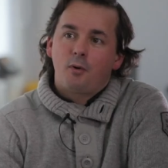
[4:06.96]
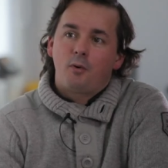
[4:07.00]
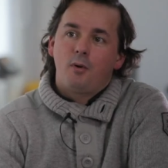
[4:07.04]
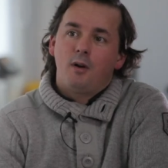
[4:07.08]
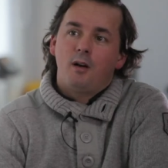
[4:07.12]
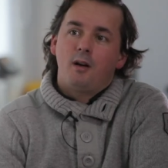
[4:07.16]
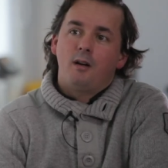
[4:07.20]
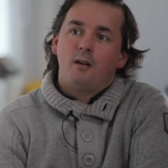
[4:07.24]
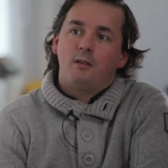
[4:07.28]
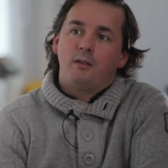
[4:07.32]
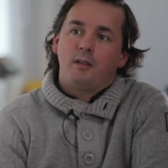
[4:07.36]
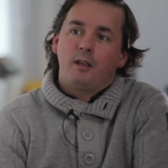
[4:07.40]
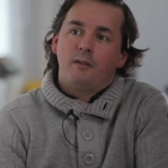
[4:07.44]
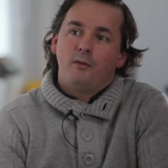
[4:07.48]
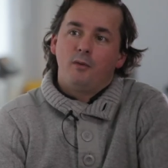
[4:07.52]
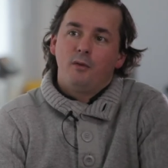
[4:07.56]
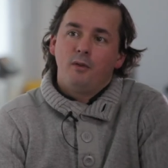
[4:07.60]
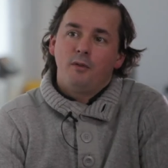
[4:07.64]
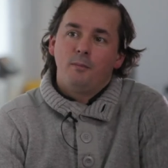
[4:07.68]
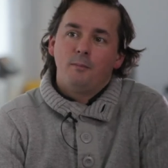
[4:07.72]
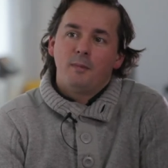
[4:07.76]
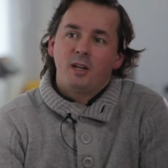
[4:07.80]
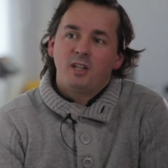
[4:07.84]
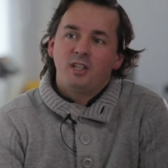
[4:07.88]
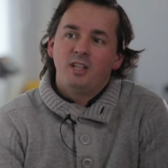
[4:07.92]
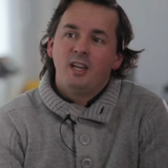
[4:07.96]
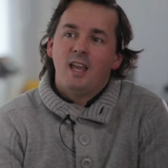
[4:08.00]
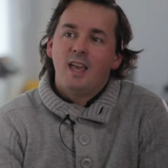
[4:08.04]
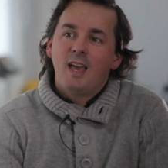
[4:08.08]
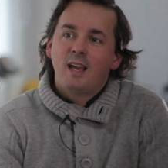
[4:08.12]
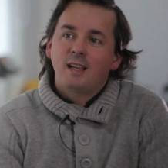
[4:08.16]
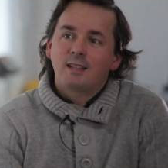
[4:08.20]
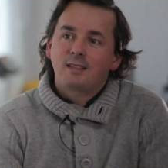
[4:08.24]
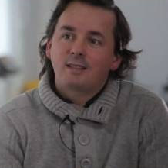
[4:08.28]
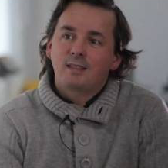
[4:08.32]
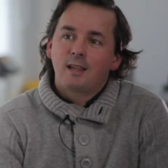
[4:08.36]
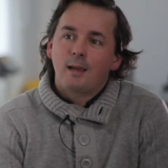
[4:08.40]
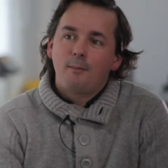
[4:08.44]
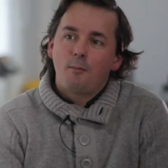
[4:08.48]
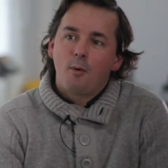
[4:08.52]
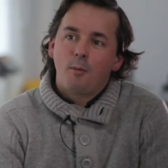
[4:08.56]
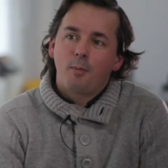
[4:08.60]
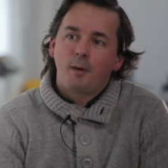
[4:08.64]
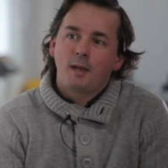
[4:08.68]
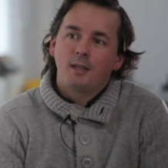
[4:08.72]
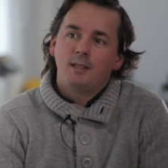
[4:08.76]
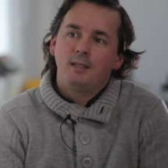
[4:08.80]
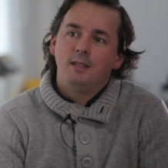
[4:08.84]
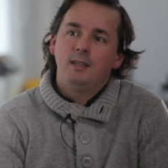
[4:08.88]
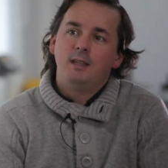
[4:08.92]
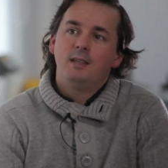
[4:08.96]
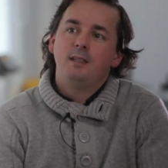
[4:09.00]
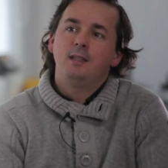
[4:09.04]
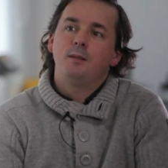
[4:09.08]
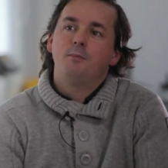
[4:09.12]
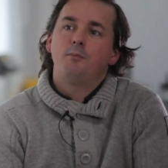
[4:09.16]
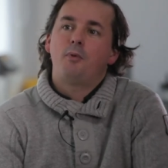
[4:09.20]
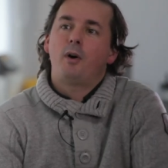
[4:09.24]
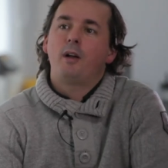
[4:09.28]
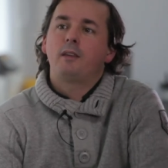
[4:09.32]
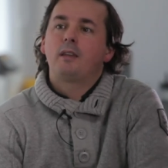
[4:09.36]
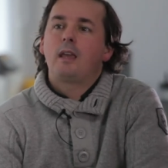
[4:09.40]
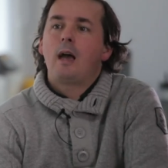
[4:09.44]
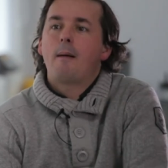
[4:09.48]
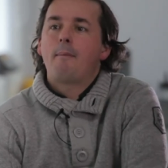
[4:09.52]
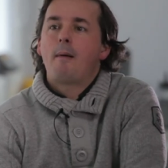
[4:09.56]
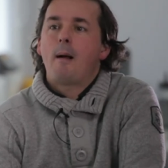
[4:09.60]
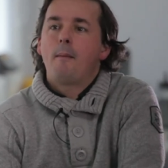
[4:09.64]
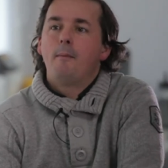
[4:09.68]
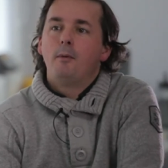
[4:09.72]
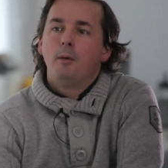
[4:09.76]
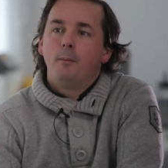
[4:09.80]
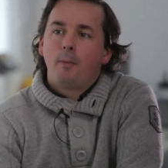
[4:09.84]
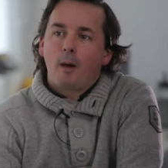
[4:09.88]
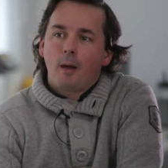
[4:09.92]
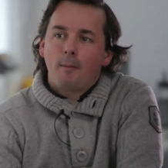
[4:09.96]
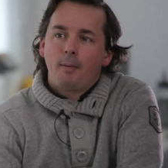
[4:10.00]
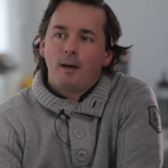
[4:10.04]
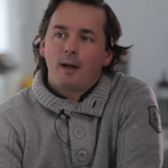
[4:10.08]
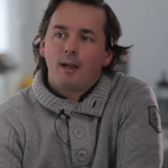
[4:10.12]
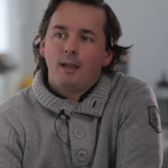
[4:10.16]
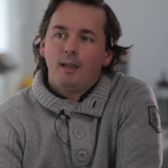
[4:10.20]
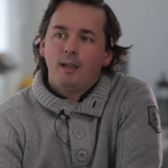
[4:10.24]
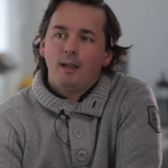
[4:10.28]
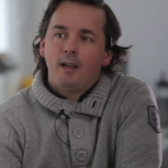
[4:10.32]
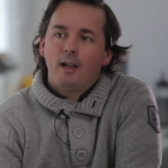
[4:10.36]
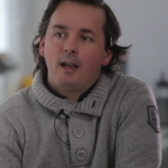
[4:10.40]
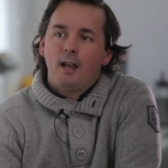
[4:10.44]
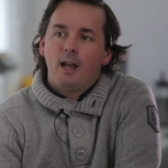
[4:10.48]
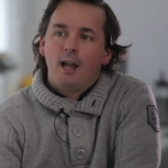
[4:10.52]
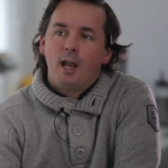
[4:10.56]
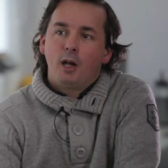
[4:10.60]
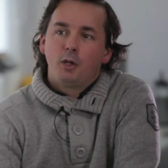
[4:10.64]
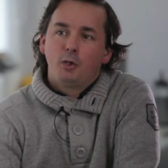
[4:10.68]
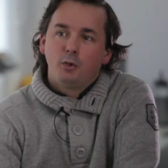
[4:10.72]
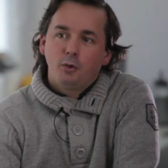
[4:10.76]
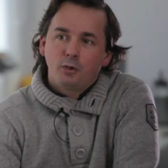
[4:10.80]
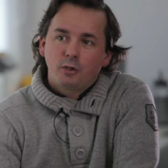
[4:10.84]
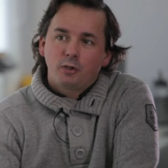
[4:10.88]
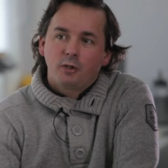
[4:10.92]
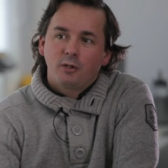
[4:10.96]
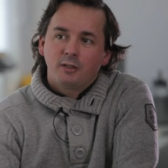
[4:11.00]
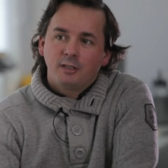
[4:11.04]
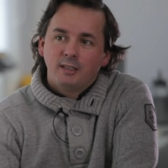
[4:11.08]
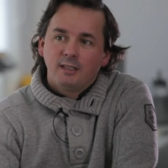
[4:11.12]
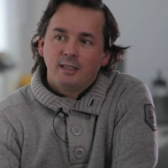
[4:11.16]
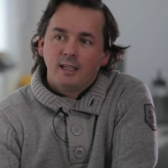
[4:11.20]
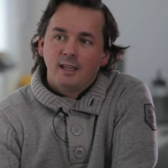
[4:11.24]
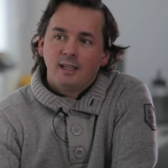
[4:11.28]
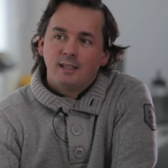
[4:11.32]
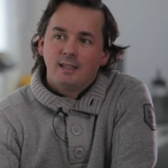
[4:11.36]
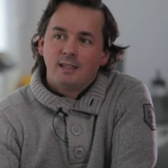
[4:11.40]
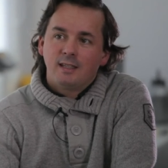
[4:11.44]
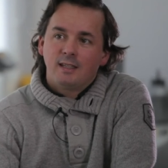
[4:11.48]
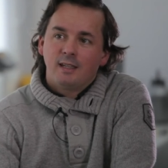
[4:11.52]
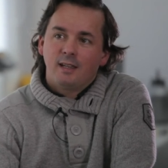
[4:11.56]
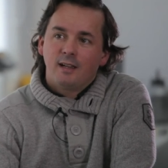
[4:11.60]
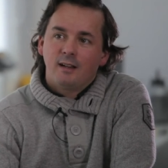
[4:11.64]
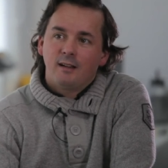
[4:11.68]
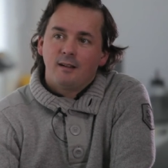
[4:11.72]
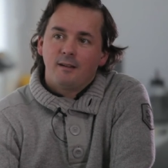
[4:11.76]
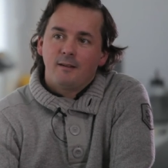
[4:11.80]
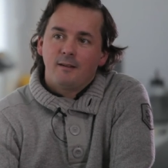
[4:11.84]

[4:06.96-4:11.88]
to have an extremely precise machine to perfectly dose the exact quantity needed.